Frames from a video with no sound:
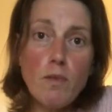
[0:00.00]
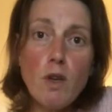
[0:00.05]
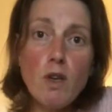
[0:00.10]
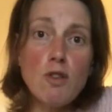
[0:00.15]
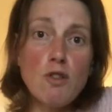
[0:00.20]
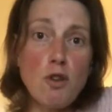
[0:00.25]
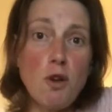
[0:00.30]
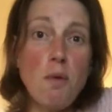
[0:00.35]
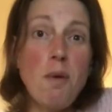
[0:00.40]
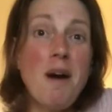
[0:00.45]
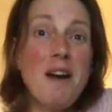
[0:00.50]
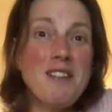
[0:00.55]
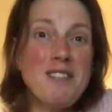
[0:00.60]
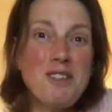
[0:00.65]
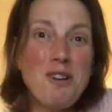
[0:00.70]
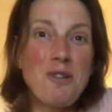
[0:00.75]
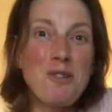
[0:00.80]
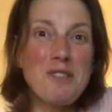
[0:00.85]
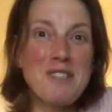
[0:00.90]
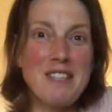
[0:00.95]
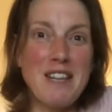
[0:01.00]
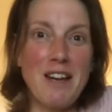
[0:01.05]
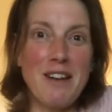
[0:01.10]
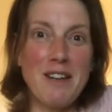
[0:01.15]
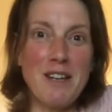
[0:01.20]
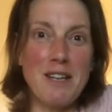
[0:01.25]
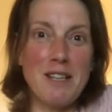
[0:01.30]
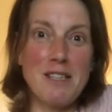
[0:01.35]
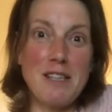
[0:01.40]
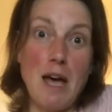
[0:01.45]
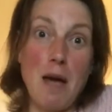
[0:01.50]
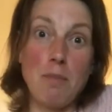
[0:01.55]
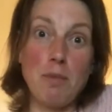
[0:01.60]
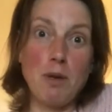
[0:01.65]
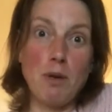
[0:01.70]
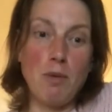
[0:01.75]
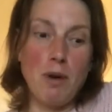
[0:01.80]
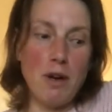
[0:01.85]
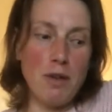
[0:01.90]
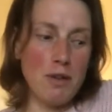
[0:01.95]
So my dog's down here tapping
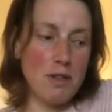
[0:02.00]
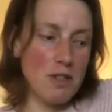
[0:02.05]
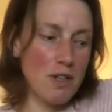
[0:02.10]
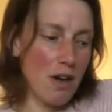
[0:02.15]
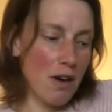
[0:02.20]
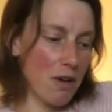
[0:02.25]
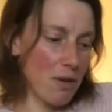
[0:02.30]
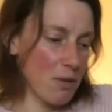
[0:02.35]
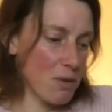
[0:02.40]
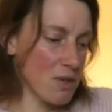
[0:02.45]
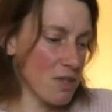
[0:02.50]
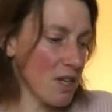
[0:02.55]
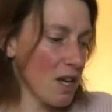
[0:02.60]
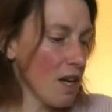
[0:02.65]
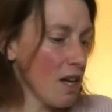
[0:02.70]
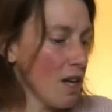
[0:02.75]
away on the tiles.